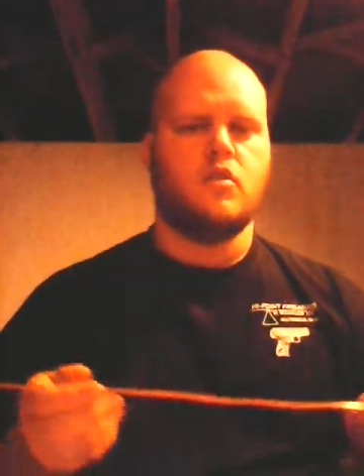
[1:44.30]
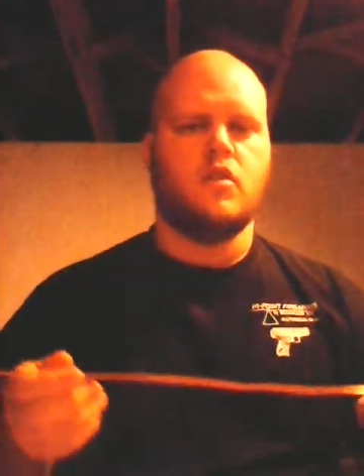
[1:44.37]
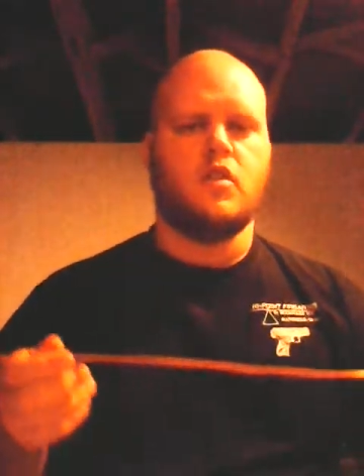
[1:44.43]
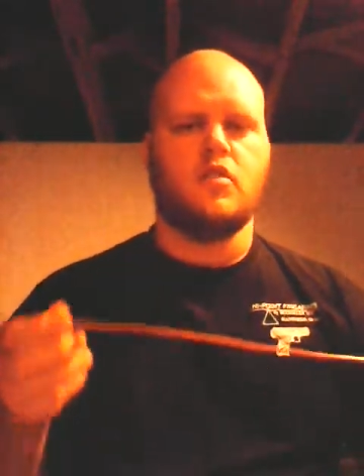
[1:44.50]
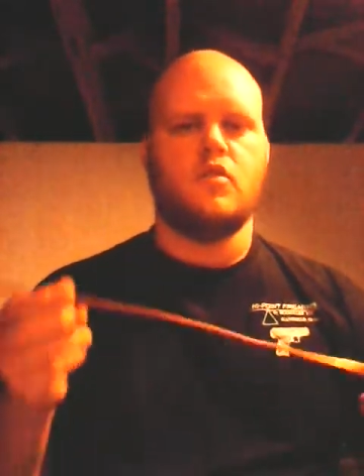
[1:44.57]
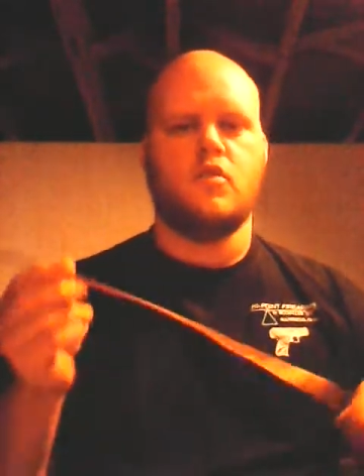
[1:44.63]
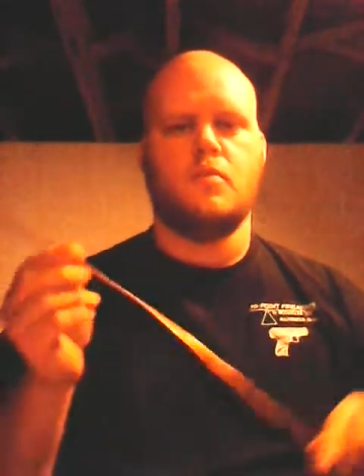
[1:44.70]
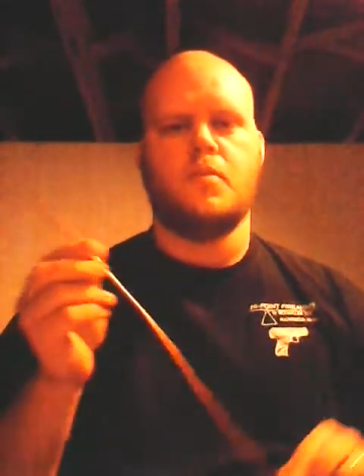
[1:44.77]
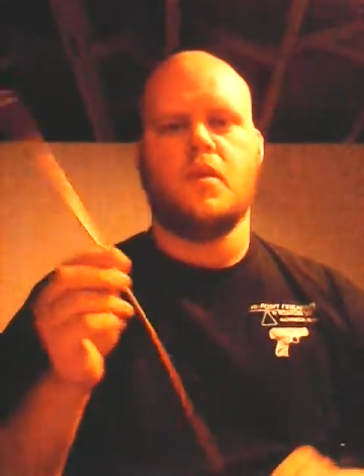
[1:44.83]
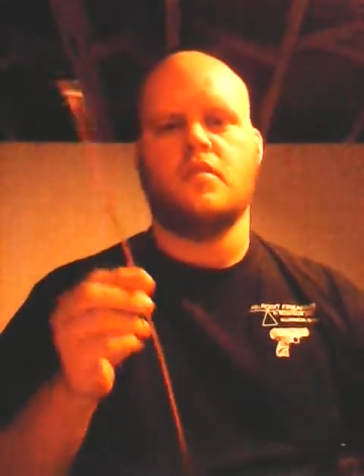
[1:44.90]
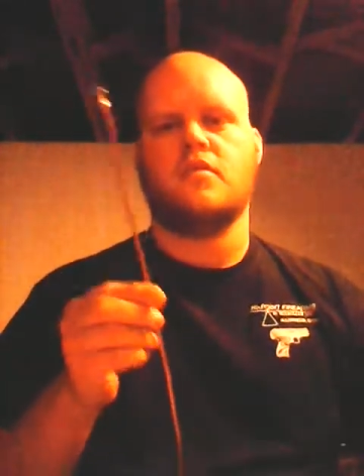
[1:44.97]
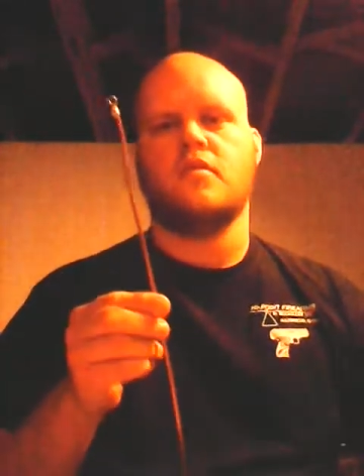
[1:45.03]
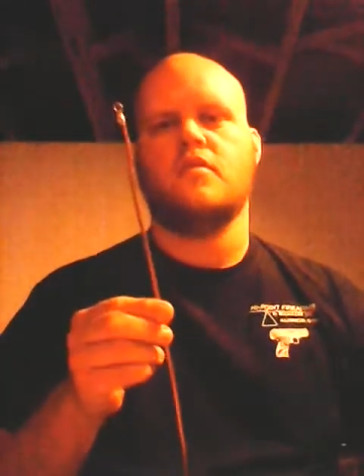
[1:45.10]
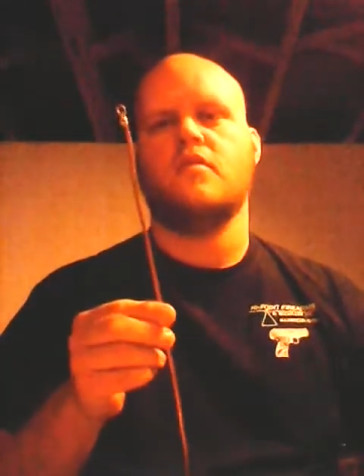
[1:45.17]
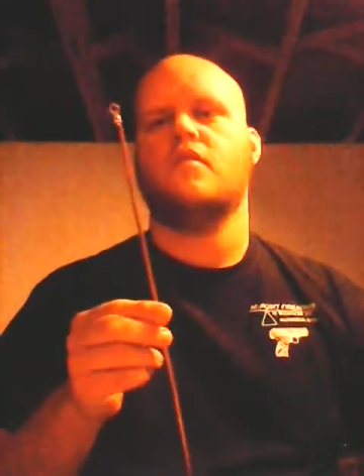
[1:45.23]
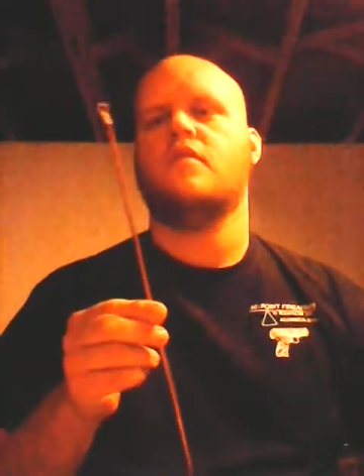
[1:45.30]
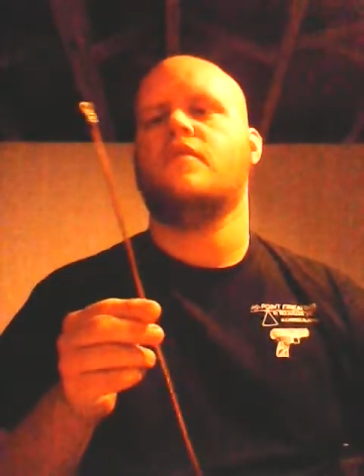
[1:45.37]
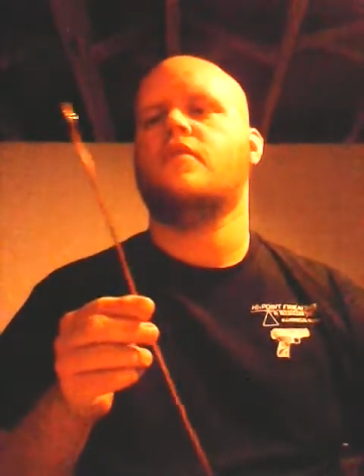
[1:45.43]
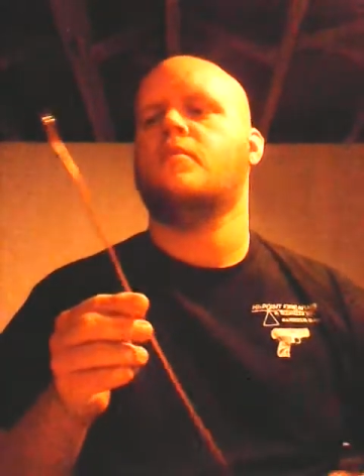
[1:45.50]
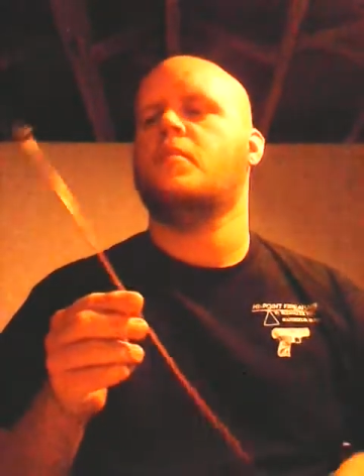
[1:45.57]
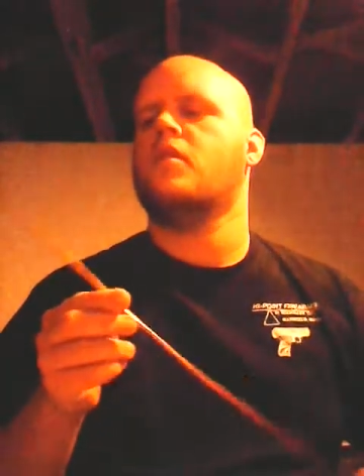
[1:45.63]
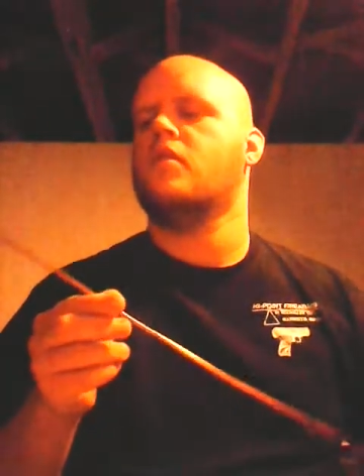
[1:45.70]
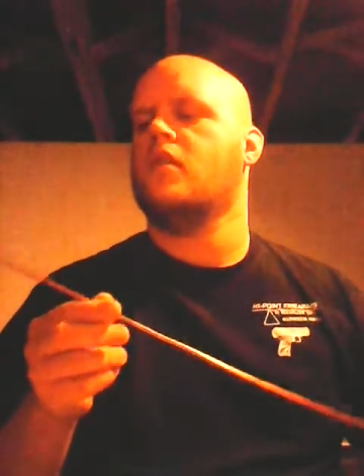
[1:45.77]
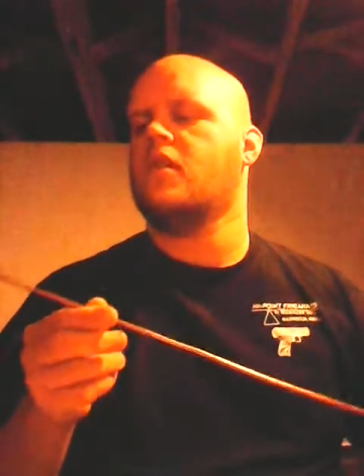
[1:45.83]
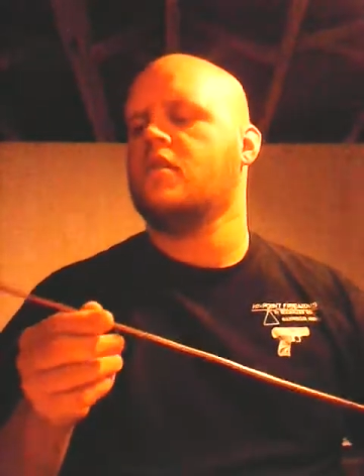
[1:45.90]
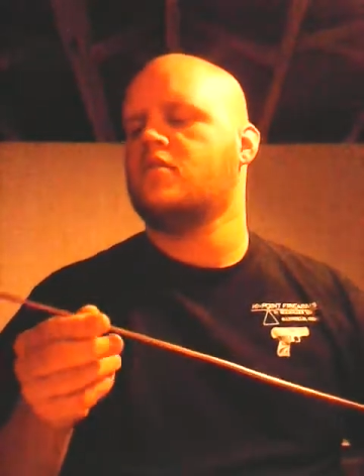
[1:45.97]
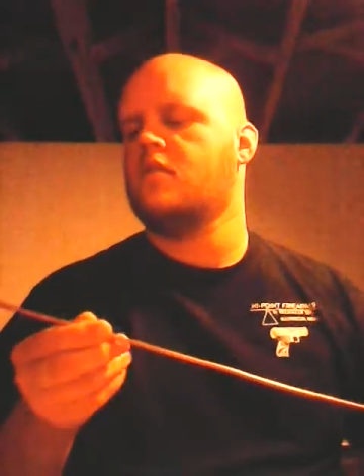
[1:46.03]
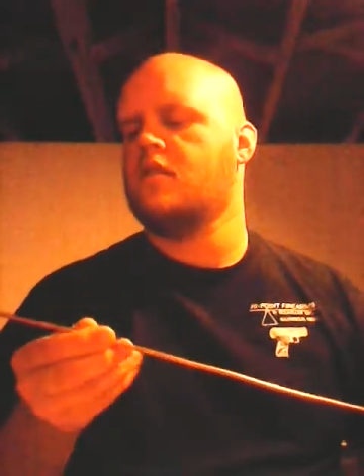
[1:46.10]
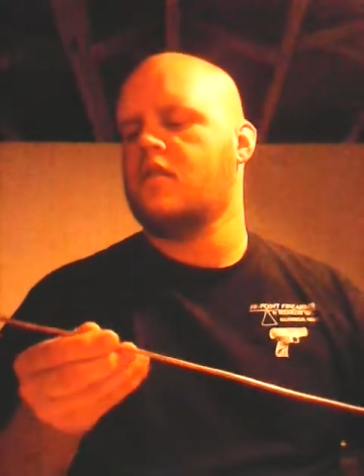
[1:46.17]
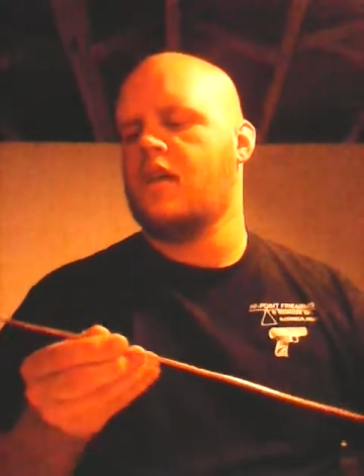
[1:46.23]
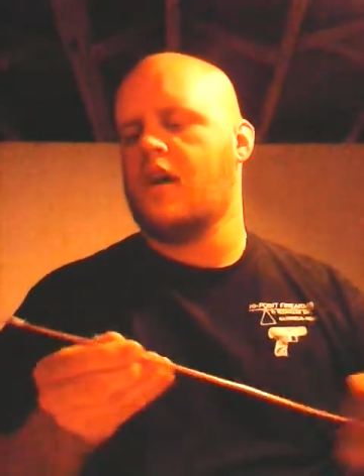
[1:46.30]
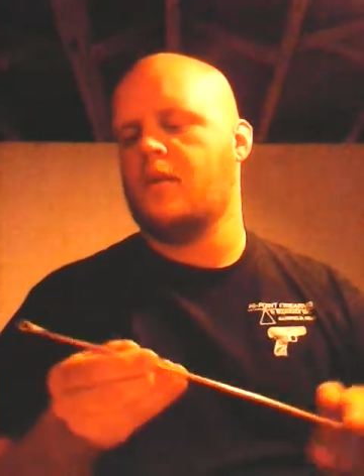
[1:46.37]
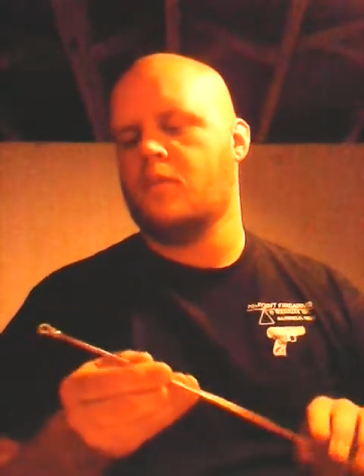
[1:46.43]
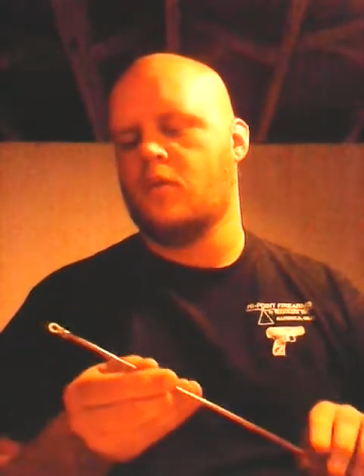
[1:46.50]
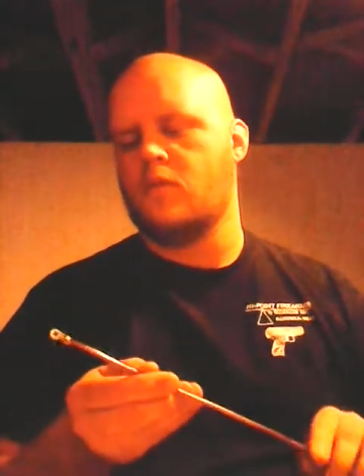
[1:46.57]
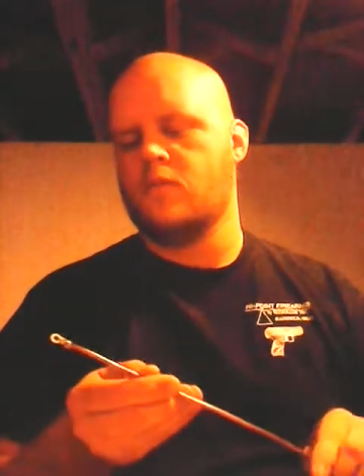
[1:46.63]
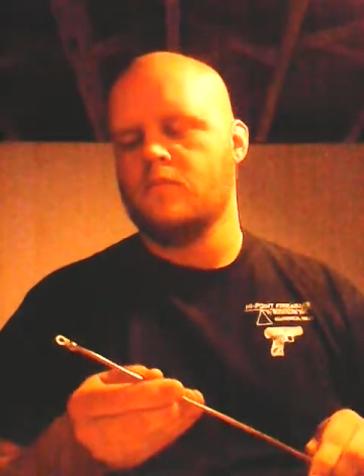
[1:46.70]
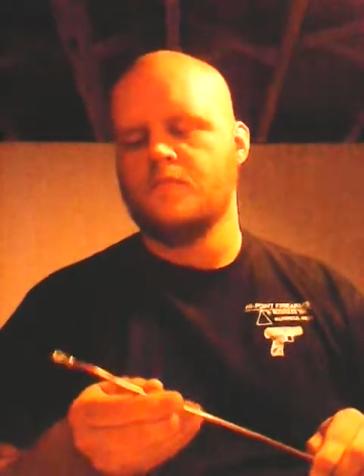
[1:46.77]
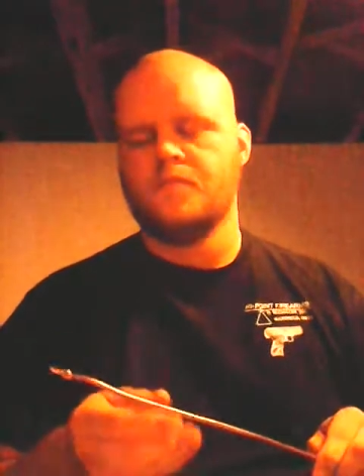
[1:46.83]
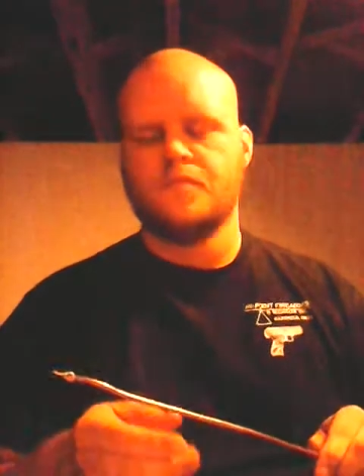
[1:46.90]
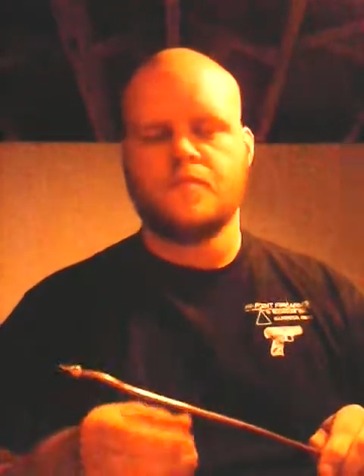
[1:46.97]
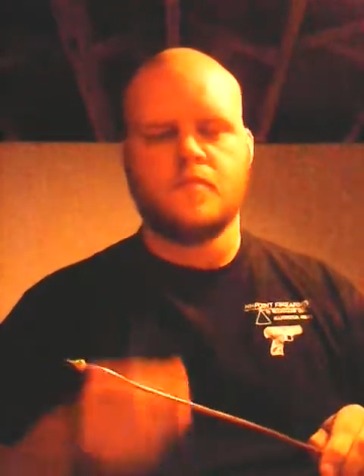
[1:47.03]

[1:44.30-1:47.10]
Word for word: You'll need two pieces for both legs of the dipole.